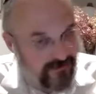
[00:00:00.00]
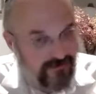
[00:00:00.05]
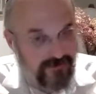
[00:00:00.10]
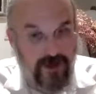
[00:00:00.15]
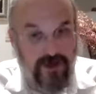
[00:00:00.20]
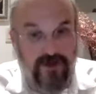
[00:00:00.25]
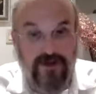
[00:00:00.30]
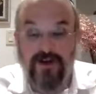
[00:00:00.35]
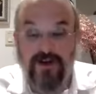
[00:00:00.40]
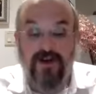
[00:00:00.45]
Yeah.
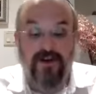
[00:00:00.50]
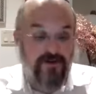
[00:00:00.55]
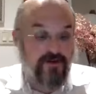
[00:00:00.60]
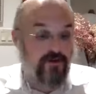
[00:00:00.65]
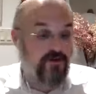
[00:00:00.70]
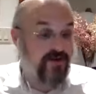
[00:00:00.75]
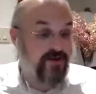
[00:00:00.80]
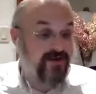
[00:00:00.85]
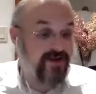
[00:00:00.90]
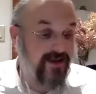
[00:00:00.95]
So
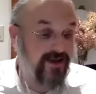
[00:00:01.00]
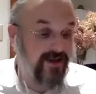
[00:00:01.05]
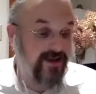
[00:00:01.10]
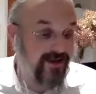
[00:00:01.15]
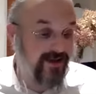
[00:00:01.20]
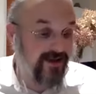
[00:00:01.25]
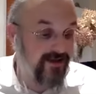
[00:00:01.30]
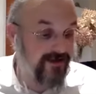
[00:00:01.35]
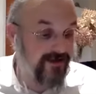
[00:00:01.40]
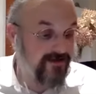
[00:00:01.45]
this
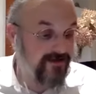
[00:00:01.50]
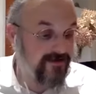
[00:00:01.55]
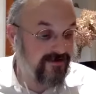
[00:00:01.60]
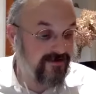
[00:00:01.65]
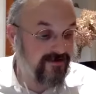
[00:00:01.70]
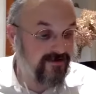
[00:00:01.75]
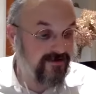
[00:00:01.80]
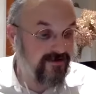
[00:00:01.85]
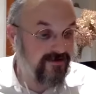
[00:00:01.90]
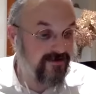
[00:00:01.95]

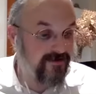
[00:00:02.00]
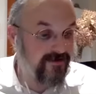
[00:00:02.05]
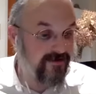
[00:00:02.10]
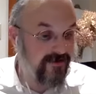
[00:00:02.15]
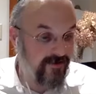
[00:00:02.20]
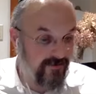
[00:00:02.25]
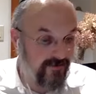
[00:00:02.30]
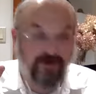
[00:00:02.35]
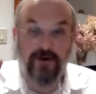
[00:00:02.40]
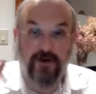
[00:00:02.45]
is
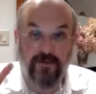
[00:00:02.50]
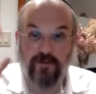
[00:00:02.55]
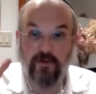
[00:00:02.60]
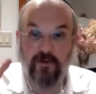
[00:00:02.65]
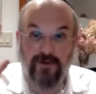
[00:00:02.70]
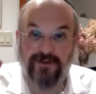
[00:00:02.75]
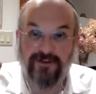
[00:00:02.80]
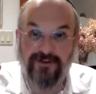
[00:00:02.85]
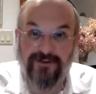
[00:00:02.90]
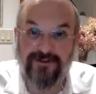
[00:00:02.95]
a very good
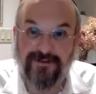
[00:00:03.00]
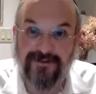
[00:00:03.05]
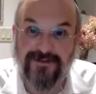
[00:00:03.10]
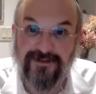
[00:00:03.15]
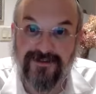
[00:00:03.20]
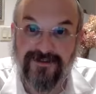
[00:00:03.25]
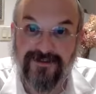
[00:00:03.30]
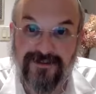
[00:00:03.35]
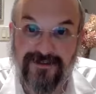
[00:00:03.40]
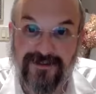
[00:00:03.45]
point.
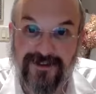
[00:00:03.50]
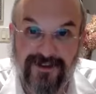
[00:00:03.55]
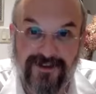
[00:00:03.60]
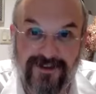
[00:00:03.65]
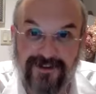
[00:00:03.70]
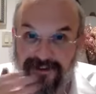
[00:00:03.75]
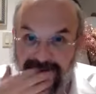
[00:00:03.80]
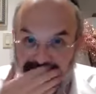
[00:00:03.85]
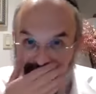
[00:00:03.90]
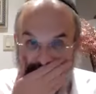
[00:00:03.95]

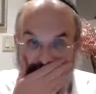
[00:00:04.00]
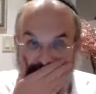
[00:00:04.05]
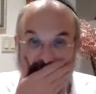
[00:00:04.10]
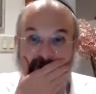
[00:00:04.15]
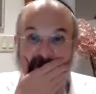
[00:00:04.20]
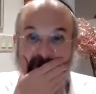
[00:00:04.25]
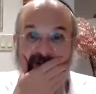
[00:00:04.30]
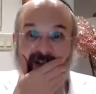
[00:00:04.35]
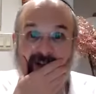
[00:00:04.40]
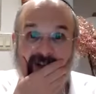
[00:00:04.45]
So you're
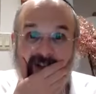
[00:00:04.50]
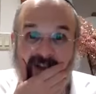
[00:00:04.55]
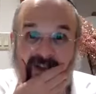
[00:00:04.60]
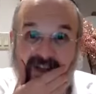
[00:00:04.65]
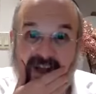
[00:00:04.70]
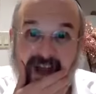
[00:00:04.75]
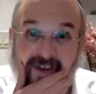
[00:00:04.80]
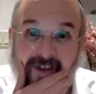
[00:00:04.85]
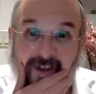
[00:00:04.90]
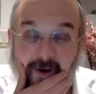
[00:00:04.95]
essentially
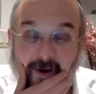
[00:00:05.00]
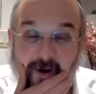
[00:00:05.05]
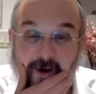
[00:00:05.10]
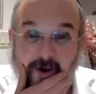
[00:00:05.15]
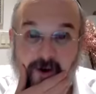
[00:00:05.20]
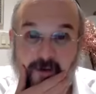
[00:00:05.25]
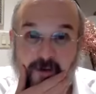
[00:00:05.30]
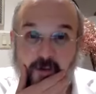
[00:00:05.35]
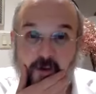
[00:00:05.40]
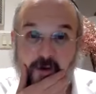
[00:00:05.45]
saying that
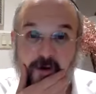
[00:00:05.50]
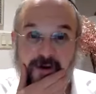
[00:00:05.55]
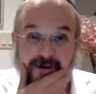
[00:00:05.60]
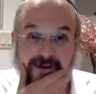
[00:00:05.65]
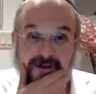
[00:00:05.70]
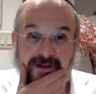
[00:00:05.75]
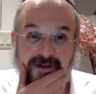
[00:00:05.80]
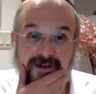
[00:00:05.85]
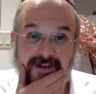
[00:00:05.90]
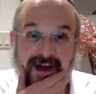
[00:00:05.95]
all the
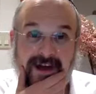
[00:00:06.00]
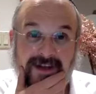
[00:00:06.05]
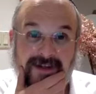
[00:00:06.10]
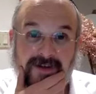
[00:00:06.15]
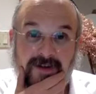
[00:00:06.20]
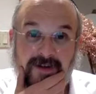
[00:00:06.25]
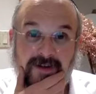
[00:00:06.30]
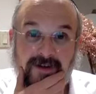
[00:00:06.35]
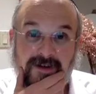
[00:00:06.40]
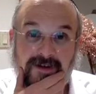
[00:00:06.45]
walls last
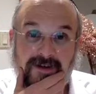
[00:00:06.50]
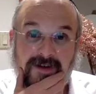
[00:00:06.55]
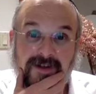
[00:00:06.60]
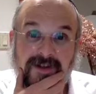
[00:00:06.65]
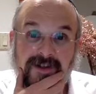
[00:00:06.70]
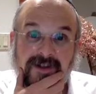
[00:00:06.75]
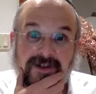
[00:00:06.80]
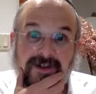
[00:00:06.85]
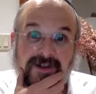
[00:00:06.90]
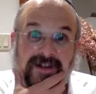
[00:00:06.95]
longer.
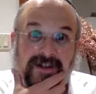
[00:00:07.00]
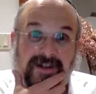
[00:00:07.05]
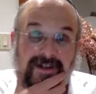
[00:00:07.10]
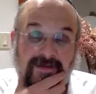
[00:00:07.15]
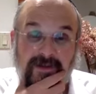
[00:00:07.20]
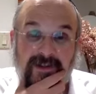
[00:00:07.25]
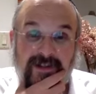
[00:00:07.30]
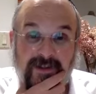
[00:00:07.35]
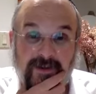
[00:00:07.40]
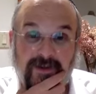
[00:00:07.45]
that this
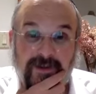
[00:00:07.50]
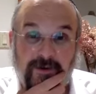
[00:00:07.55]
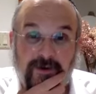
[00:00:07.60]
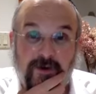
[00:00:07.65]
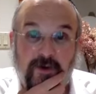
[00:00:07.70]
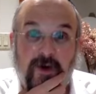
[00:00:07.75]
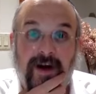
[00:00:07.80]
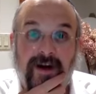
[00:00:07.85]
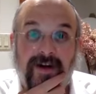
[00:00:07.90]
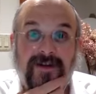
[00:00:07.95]
Everyone
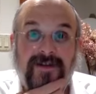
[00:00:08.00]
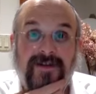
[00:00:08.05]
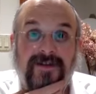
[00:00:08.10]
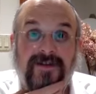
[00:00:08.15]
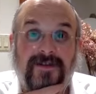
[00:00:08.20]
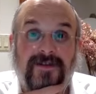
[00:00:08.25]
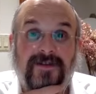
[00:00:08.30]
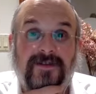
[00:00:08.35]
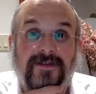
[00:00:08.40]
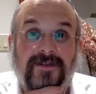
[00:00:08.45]
wants it to
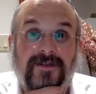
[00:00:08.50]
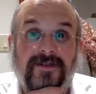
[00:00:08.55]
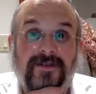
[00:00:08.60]
last